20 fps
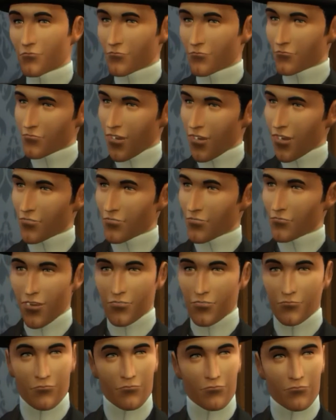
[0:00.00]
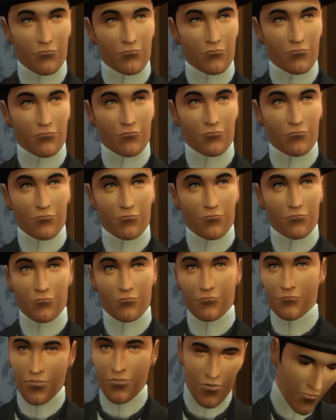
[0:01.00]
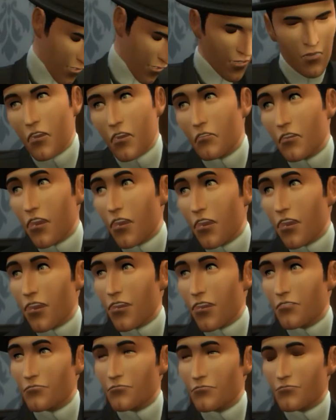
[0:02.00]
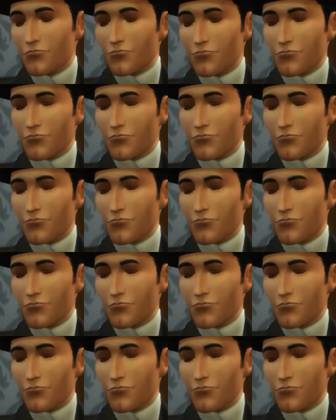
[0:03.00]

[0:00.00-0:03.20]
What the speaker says: Did you dust this bureau yesterday morning?